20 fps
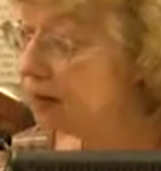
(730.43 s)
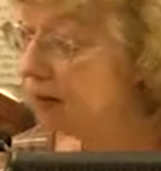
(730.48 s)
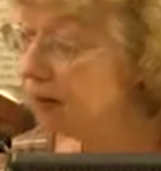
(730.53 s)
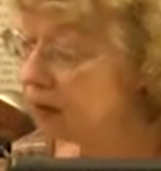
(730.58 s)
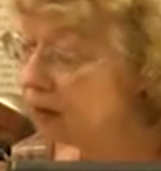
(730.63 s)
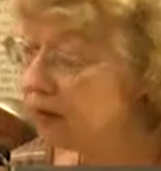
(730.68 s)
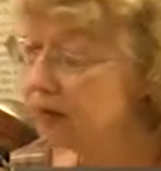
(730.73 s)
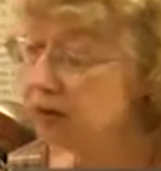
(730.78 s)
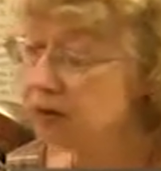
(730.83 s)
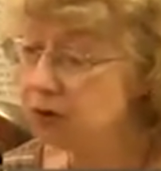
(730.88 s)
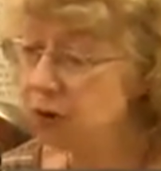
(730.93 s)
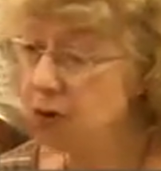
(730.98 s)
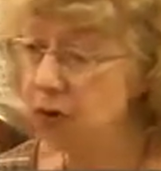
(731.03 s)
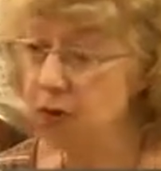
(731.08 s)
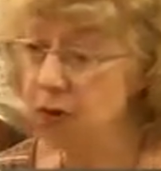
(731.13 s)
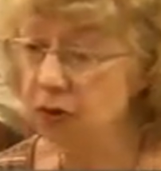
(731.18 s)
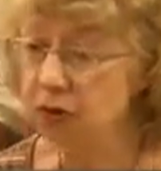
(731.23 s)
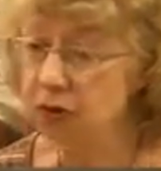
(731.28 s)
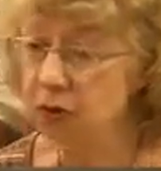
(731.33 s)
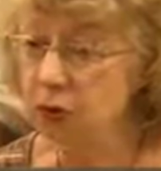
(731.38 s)
when the
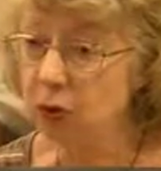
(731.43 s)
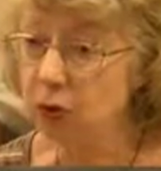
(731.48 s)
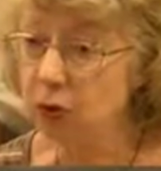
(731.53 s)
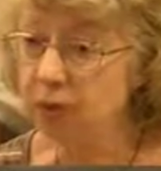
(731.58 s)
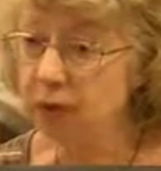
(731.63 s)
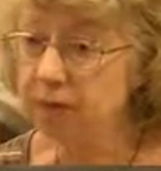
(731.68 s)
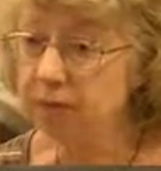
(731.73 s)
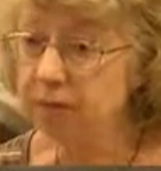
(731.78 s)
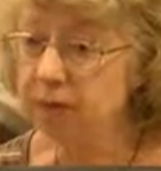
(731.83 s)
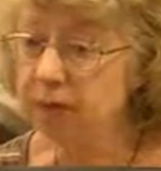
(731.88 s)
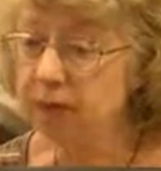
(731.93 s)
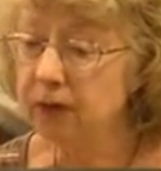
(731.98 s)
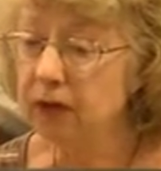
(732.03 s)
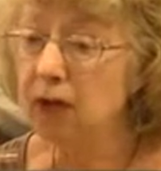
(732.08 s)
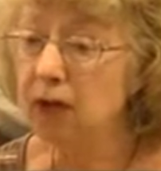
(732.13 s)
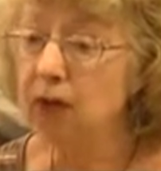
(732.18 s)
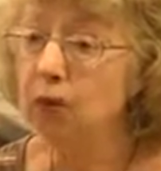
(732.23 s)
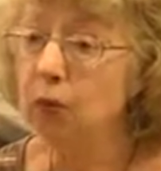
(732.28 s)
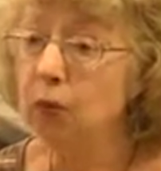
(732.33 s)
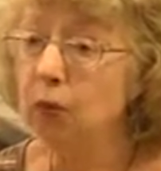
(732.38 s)
sonar was on.
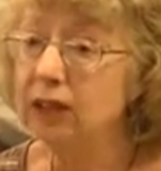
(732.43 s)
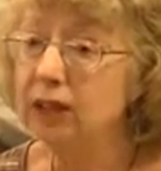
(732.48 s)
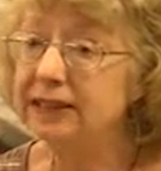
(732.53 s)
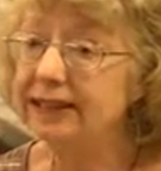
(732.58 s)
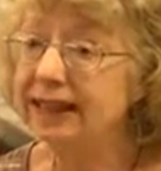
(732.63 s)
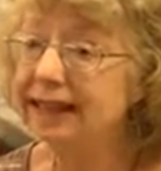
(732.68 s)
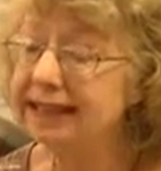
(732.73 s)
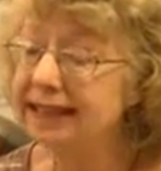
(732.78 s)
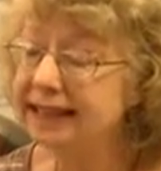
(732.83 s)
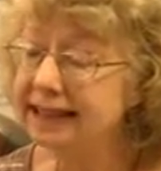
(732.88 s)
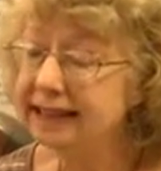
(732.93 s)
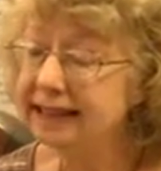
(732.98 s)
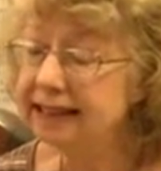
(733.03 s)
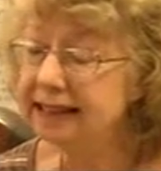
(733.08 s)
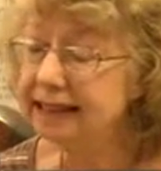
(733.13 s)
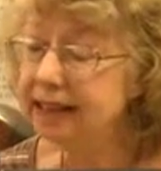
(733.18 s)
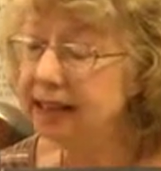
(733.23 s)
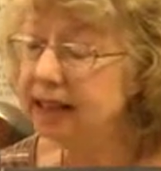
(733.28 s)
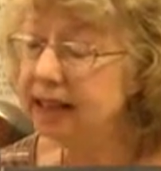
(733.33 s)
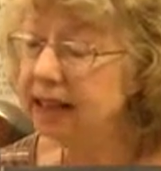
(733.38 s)
The ones that did
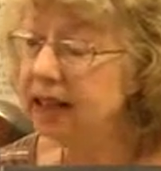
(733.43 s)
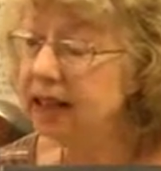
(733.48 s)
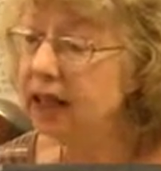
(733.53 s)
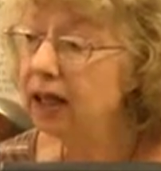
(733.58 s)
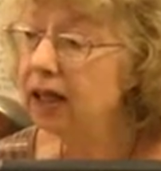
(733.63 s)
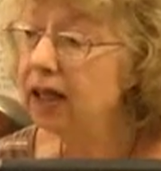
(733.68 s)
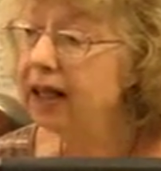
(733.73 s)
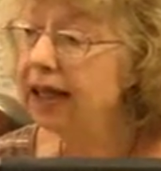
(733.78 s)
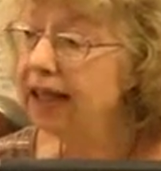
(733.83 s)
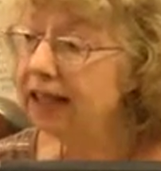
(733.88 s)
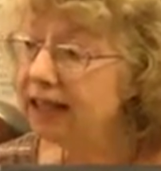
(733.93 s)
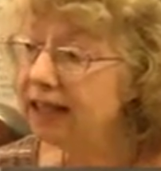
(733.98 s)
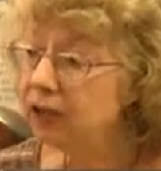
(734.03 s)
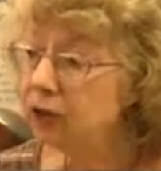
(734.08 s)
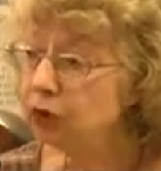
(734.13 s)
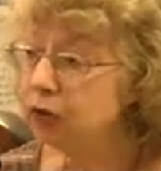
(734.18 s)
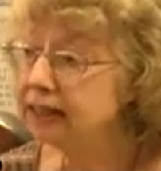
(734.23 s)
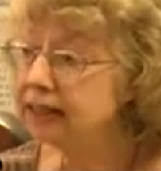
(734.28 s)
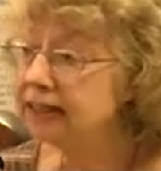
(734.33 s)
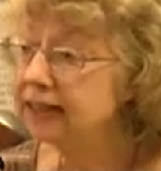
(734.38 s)
sing
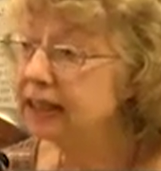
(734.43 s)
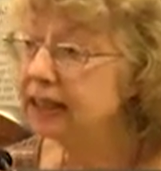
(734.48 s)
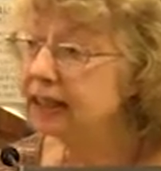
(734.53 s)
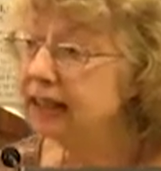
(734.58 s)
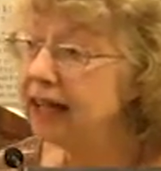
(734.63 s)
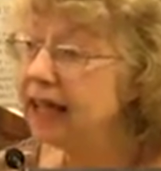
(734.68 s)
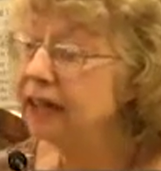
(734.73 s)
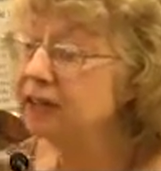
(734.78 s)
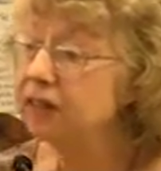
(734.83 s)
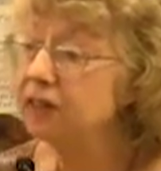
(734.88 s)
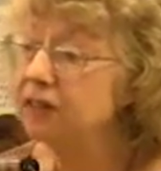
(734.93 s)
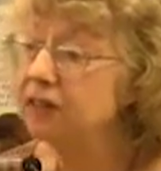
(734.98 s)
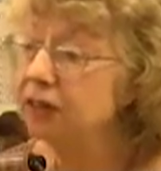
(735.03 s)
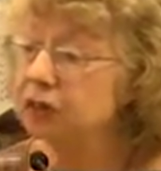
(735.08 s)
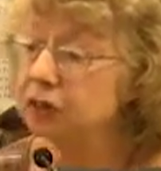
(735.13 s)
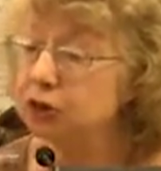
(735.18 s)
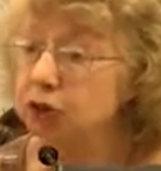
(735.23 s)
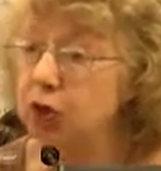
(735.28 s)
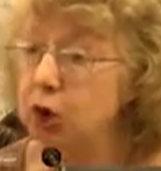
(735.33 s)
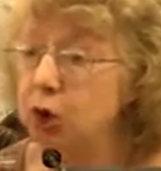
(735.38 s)
increased the length of
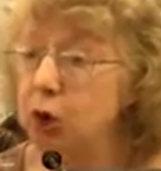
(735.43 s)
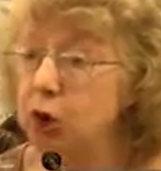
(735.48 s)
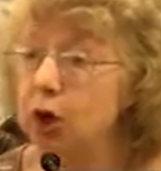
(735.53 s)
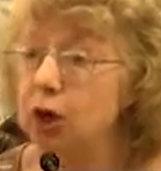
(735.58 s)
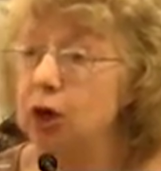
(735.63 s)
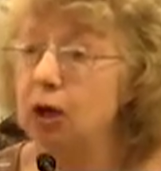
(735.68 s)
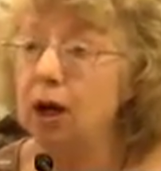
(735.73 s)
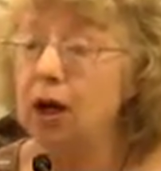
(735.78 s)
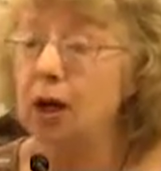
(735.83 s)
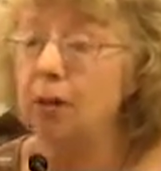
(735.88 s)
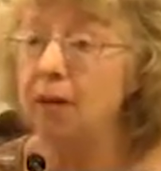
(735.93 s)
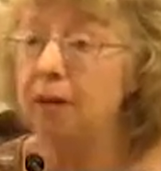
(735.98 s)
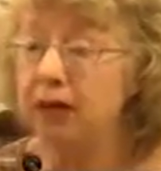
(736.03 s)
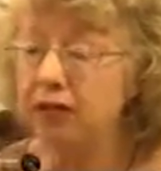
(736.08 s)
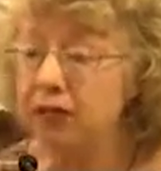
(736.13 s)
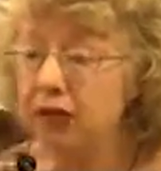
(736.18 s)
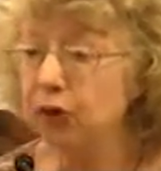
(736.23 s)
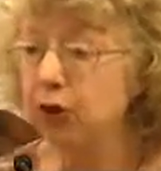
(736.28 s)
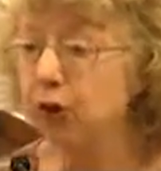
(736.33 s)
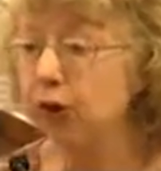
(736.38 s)
their song by
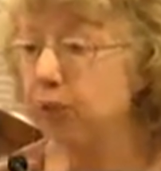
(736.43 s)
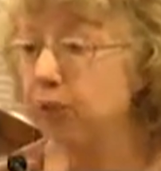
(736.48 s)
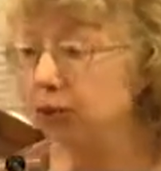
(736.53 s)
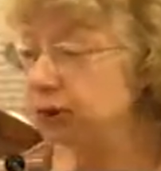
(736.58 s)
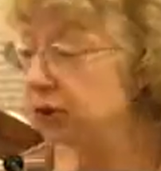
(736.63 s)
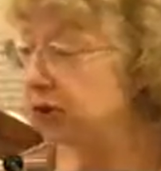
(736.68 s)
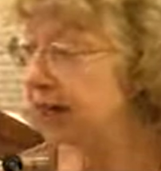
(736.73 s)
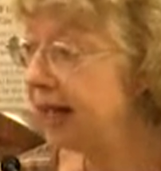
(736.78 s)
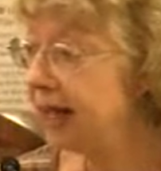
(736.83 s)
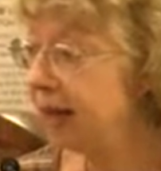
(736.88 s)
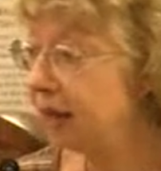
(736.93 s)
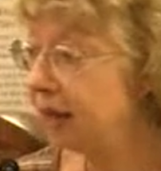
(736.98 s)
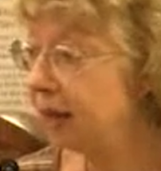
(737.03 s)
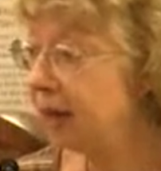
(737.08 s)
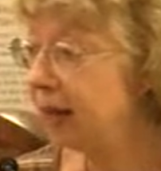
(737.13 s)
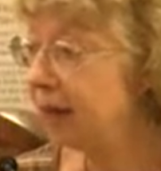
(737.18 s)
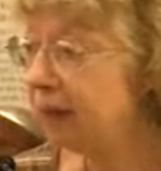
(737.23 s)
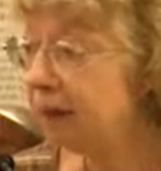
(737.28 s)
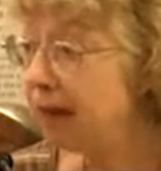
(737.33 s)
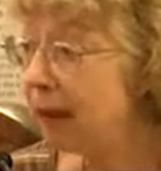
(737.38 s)
30%,
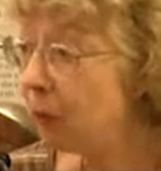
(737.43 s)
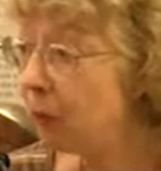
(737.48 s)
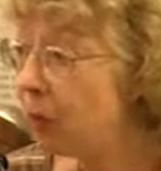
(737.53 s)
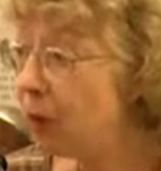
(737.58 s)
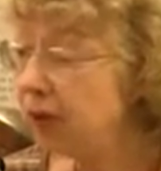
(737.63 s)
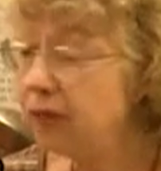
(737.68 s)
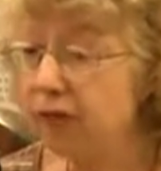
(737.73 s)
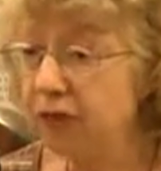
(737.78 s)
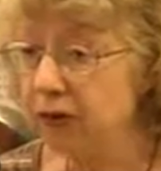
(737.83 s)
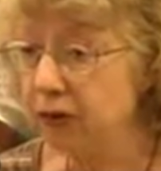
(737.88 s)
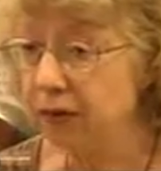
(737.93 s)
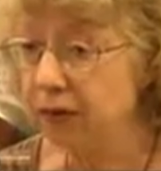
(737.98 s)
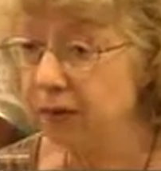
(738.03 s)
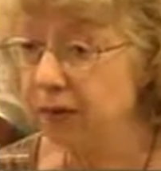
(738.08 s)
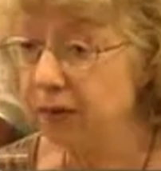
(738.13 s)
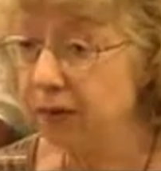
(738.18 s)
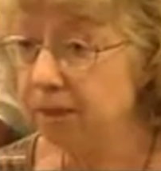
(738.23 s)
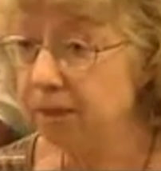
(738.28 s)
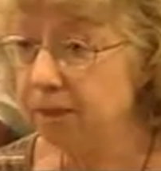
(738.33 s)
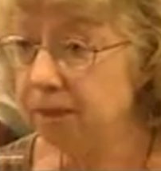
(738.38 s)
by about
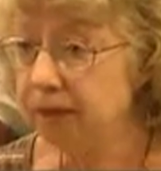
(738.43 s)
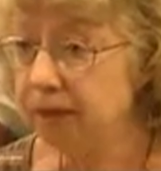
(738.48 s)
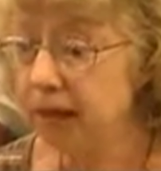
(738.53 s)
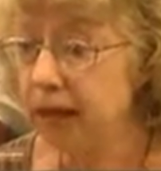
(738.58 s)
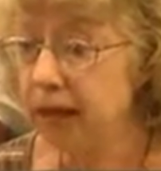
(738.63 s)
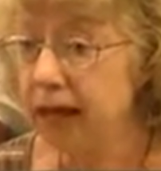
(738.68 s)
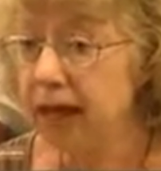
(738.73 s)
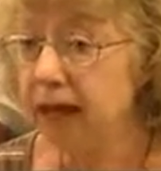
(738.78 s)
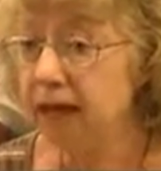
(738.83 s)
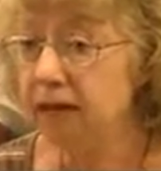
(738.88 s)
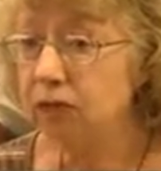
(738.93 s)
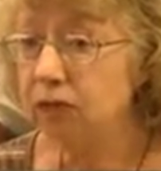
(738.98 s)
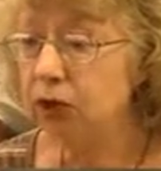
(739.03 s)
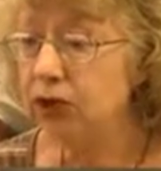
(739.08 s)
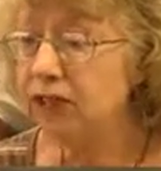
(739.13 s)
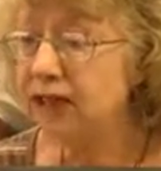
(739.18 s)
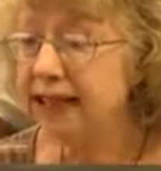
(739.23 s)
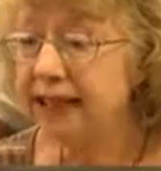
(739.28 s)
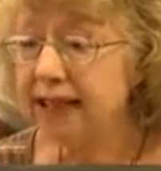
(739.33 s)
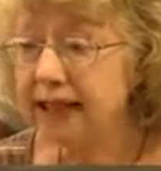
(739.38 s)
1/3. And of
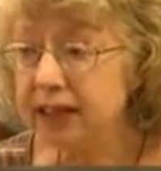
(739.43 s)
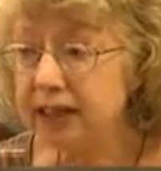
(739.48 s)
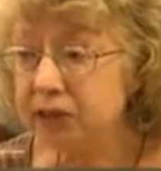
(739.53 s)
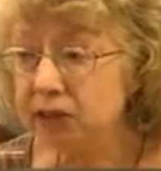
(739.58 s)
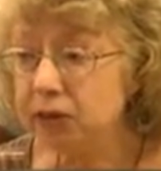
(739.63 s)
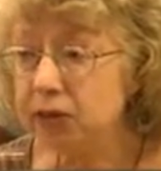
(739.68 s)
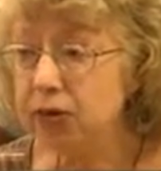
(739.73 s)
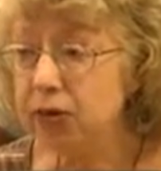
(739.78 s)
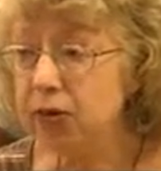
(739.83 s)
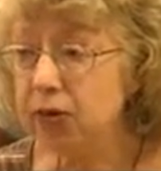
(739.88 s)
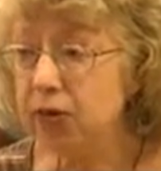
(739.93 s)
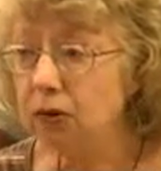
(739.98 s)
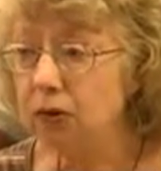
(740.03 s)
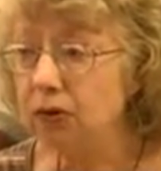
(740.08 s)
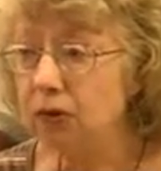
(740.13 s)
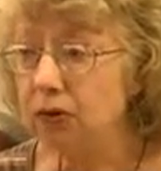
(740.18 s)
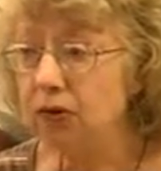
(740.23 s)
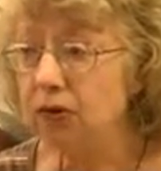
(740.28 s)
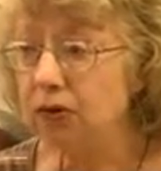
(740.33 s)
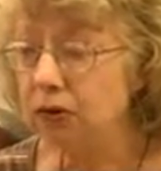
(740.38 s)
course the issue
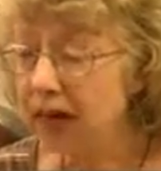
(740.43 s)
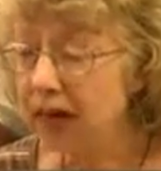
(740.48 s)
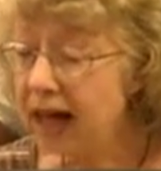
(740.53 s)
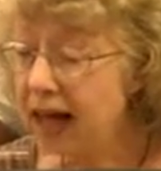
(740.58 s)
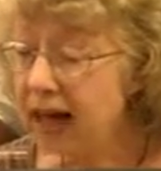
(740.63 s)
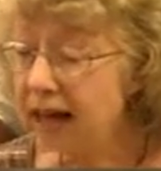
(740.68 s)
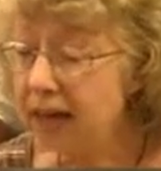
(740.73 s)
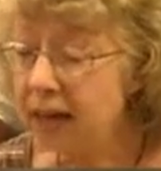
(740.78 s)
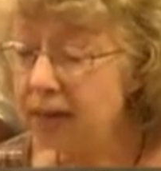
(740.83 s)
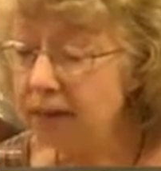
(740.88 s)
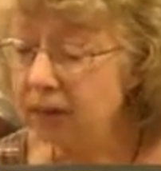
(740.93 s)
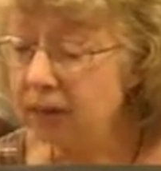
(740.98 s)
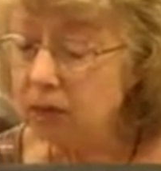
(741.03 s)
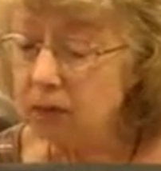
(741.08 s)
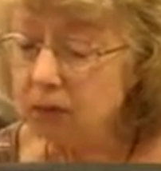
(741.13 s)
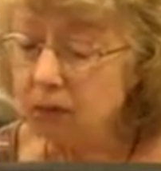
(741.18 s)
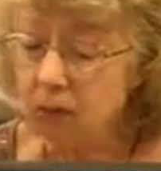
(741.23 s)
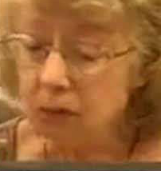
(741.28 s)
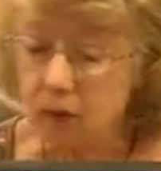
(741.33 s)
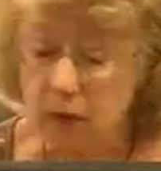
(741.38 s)
for that,
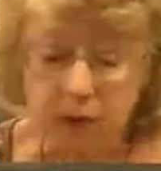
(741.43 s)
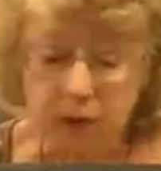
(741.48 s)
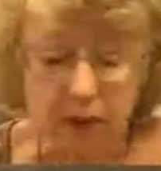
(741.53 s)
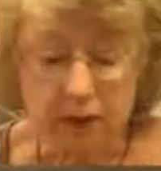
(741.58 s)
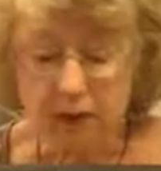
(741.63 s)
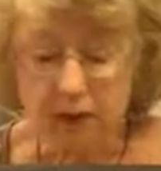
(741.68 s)
we don't